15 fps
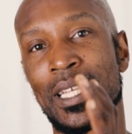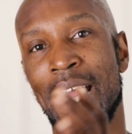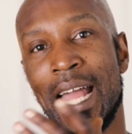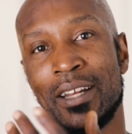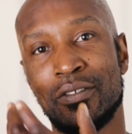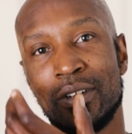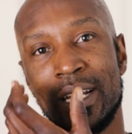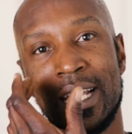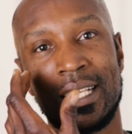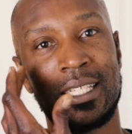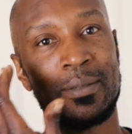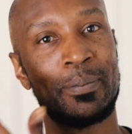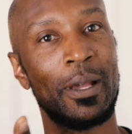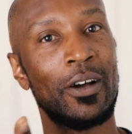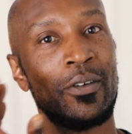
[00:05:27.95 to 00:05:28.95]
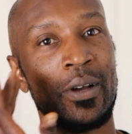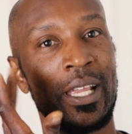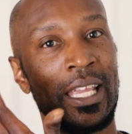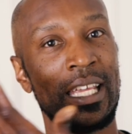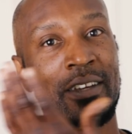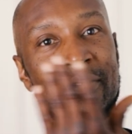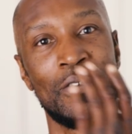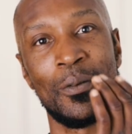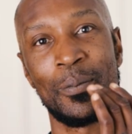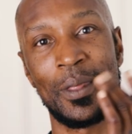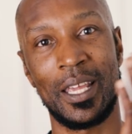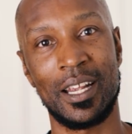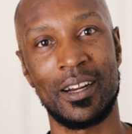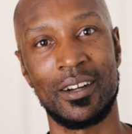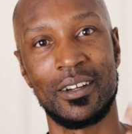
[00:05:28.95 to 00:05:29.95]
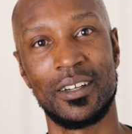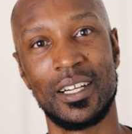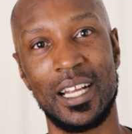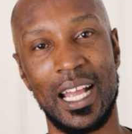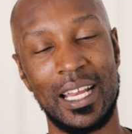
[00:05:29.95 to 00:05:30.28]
they actually expel heat from there.